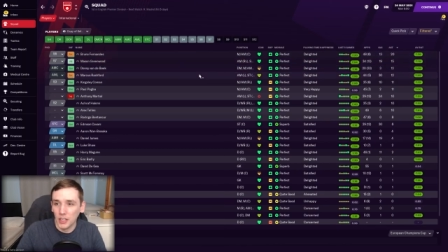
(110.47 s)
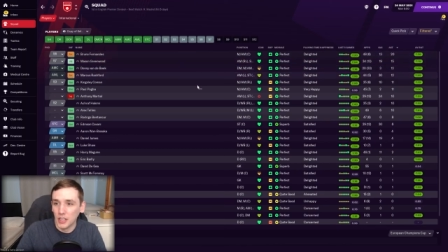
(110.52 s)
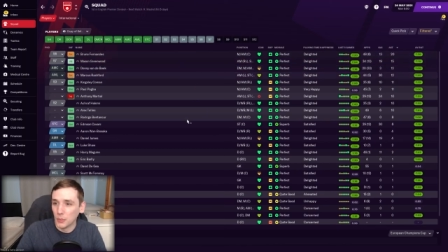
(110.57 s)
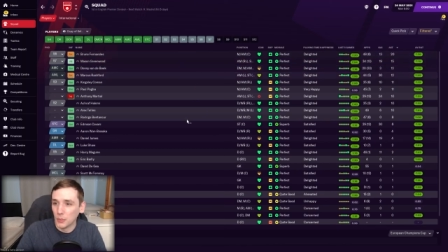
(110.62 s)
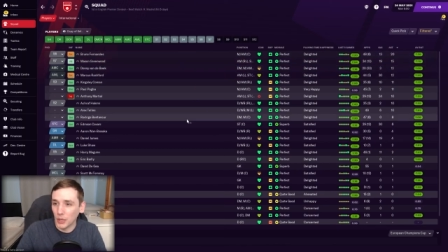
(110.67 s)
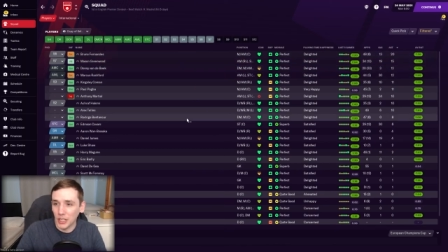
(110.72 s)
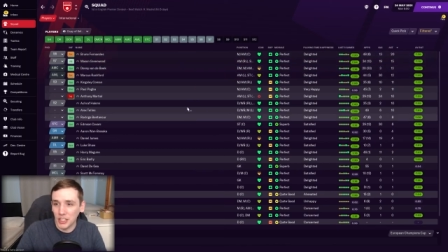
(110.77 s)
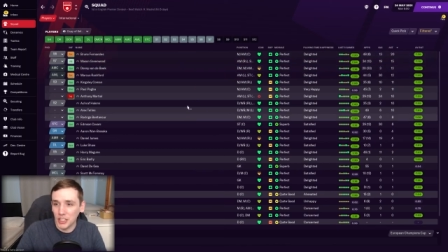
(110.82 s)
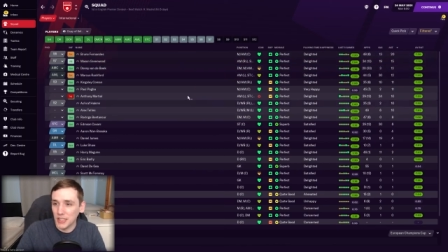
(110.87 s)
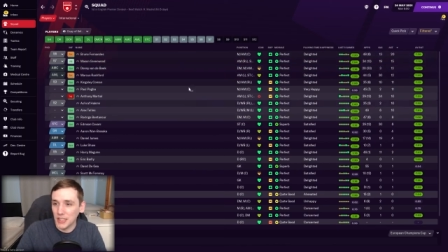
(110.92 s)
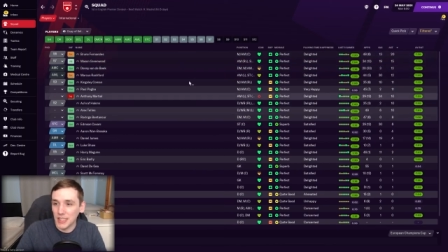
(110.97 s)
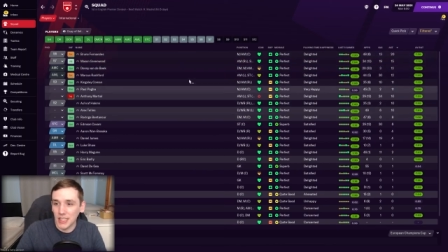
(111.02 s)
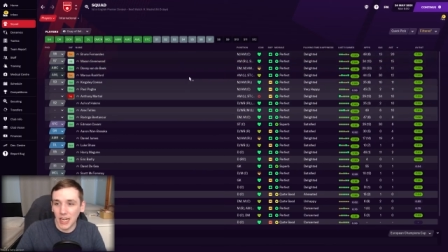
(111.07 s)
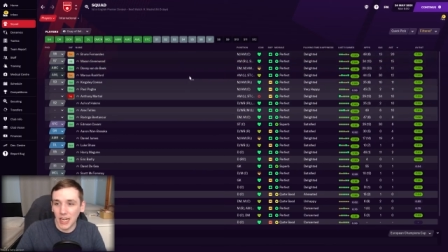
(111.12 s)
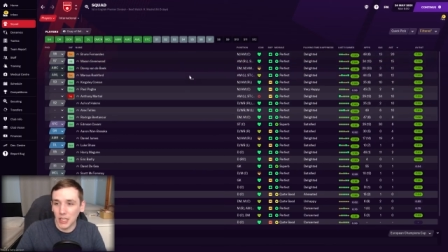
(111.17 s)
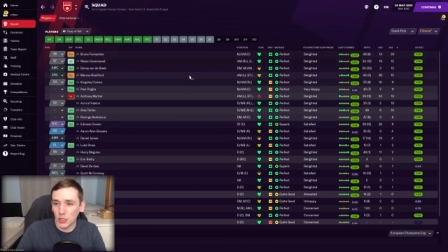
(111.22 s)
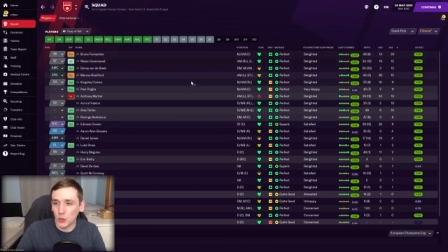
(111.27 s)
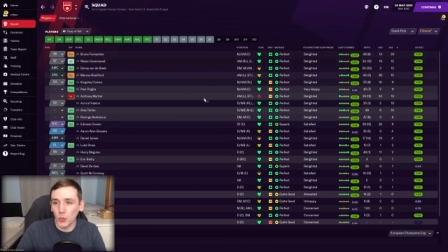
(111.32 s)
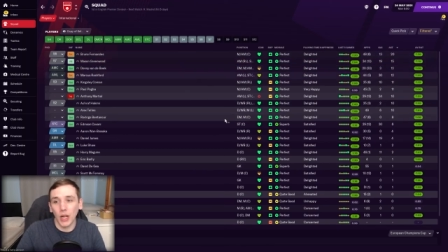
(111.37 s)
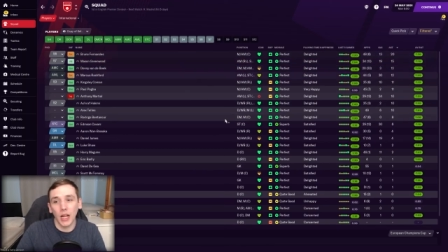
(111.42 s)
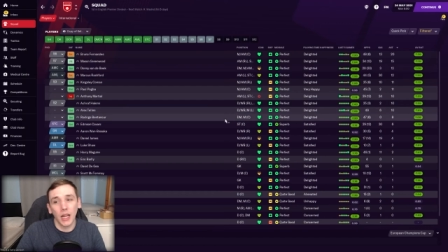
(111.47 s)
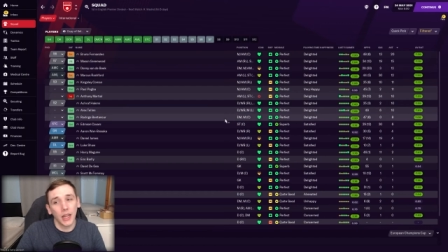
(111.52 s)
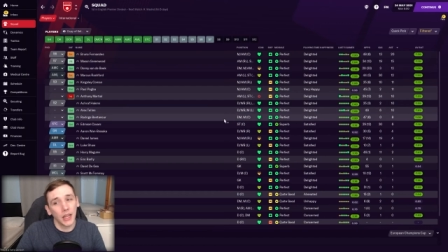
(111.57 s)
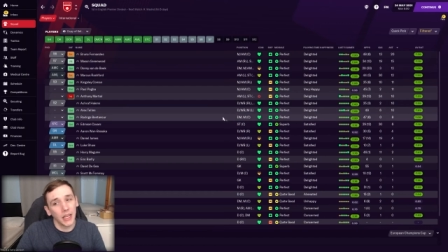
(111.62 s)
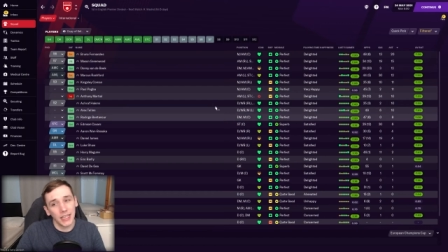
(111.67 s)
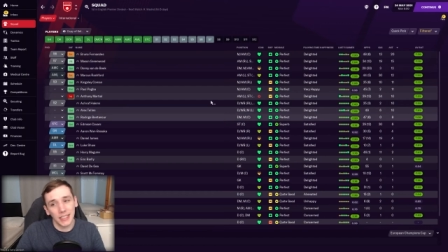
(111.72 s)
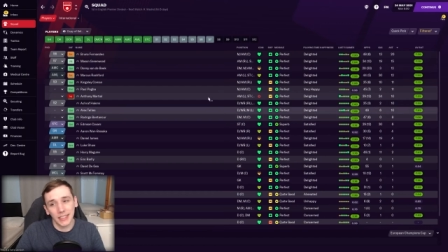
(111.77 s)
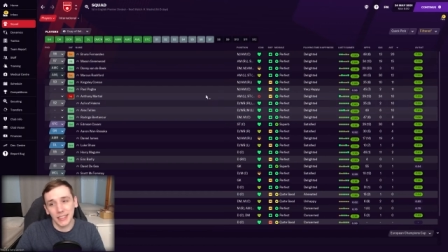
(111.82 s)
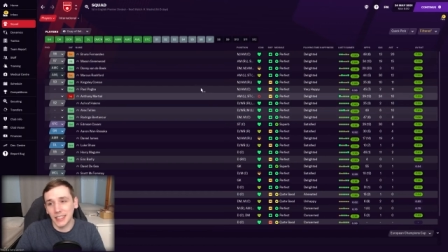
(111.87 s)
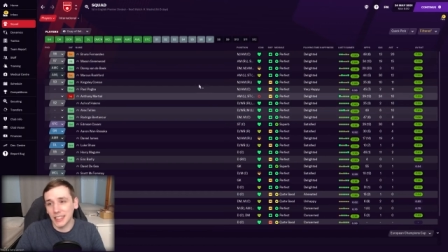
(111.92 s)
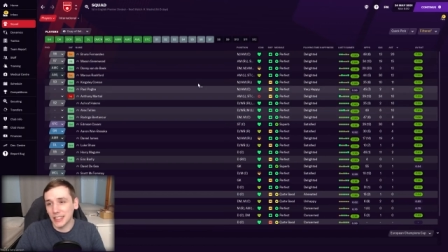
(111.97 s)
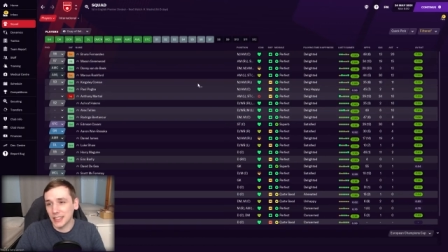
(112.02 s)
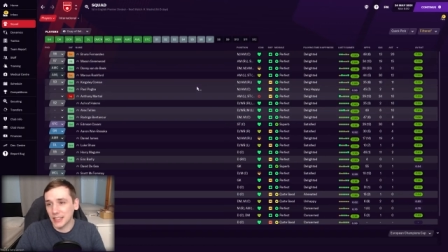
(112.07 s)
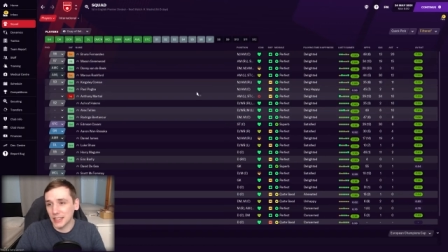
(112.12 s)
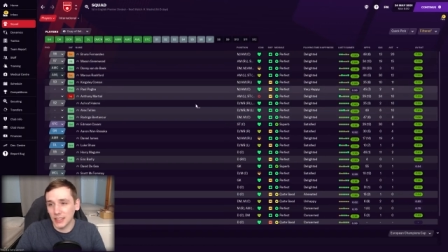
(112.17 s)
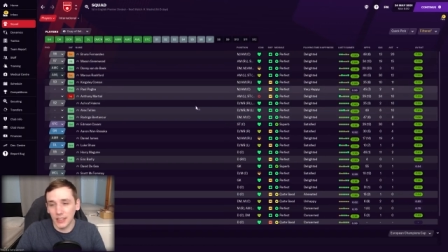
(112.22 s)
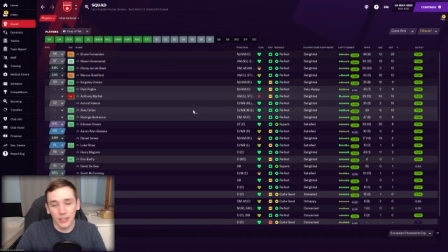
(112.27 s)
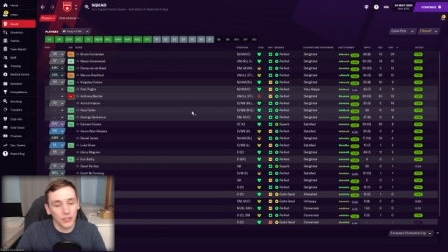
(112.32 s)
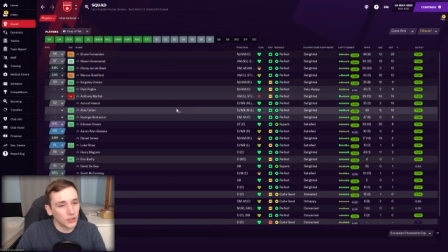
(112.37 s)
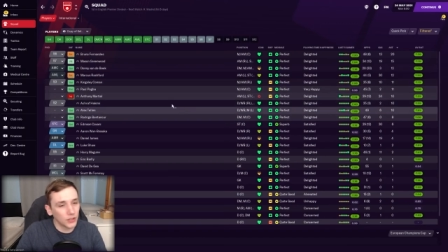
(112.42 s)
But as you can see as well, the assists
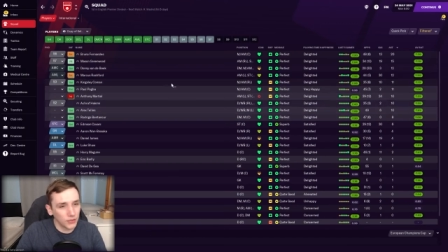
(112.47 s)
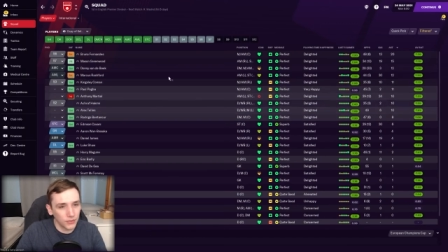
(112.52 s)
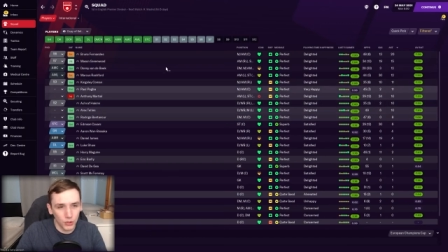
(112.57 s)
is